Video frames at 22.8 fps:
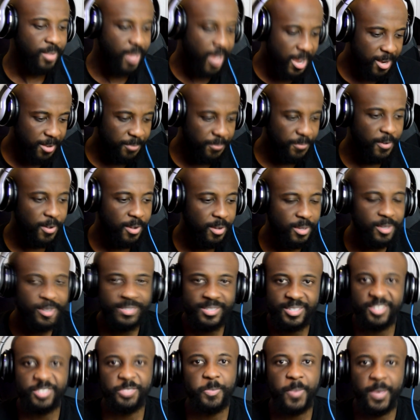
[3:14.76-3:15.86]
NFL
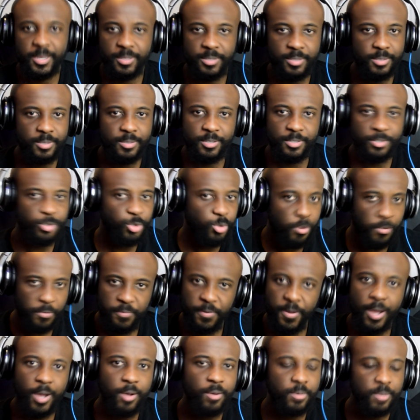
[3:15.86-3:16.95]
is expected. It's not
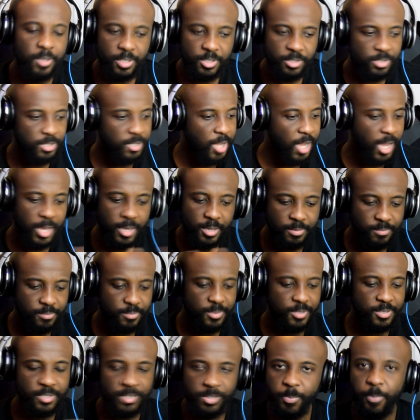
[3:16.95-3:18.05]
foul. It's like,
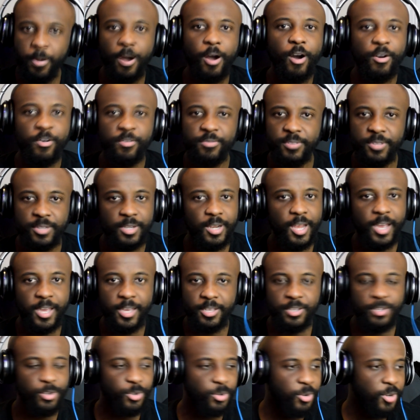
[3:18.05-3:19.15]
this is part of it.
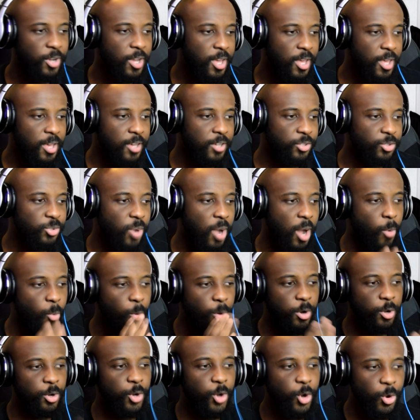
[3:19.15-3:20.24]
Like, you know. So I
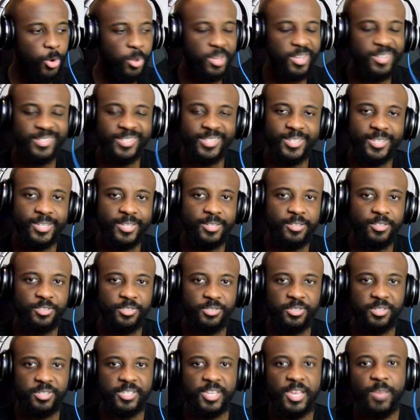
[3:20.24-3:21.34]
want to know, is it, does
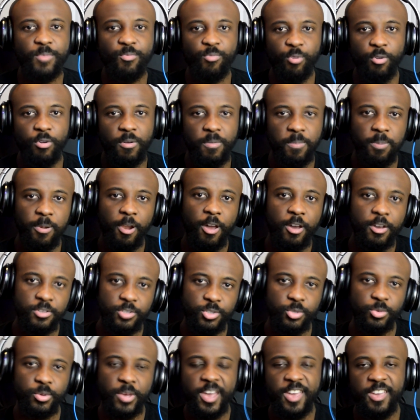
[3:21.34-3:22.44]
the same rule applies
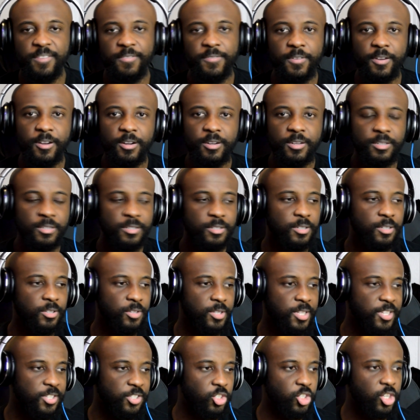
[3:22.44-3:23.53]
to AFL?
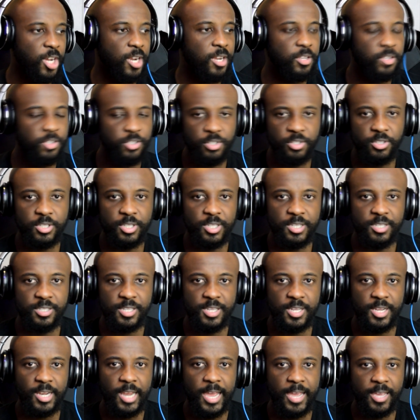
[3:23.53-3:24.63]
These challenges, is
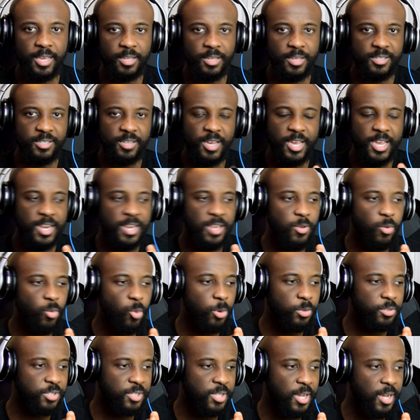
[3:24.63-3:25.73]
there like, is there any
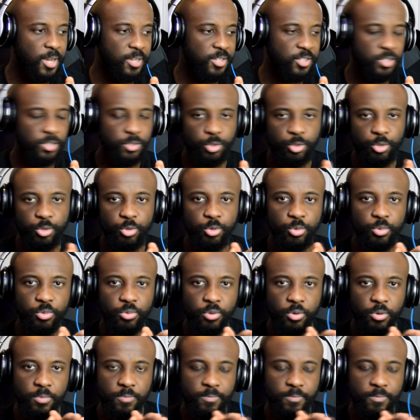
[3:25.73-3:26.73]
ones that is too,